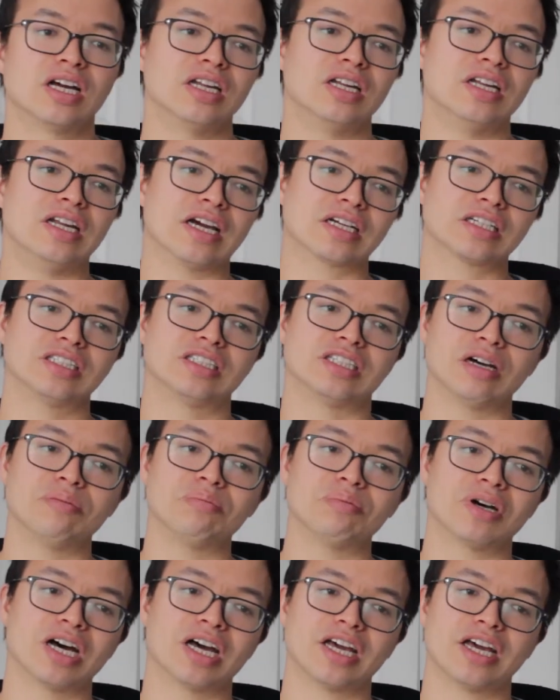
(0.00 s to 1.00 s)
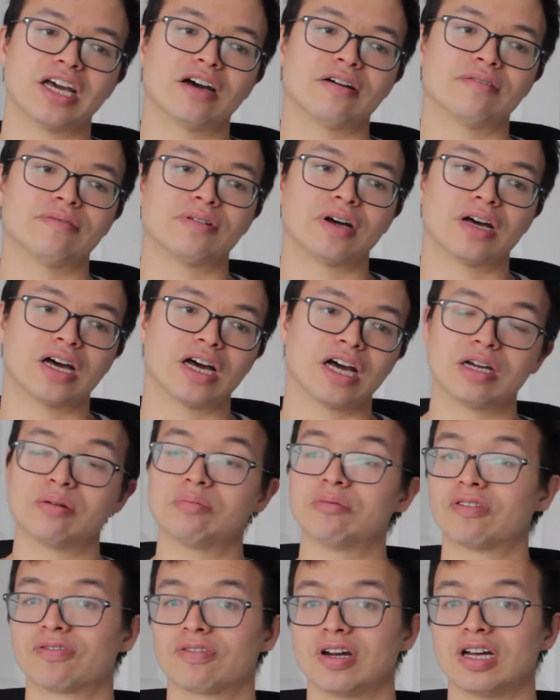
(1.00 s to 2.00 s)
Next up, I have I
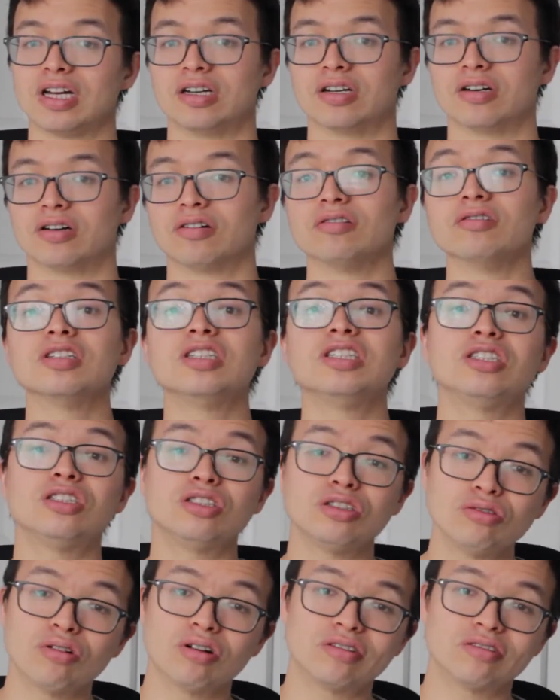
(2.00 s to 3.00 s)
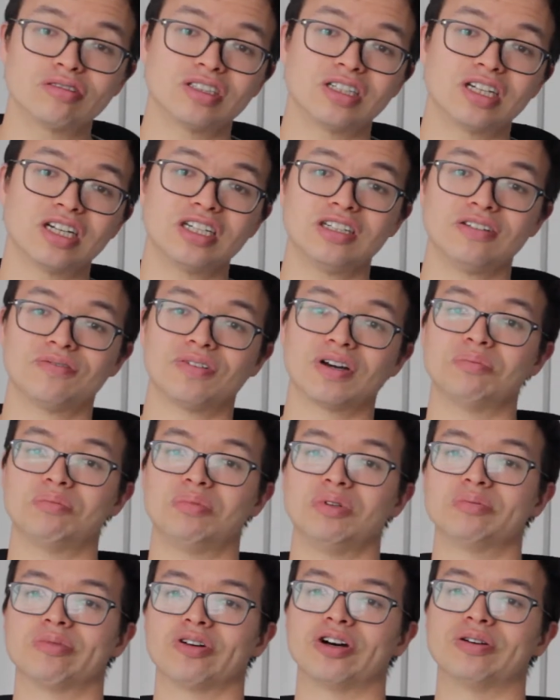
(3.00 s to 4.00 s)
Am Afraid. Only 295
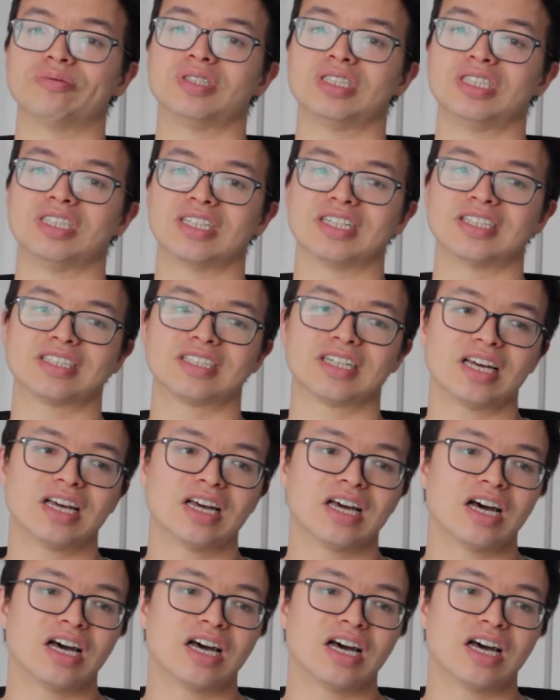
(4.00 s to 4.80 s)
people have seen this.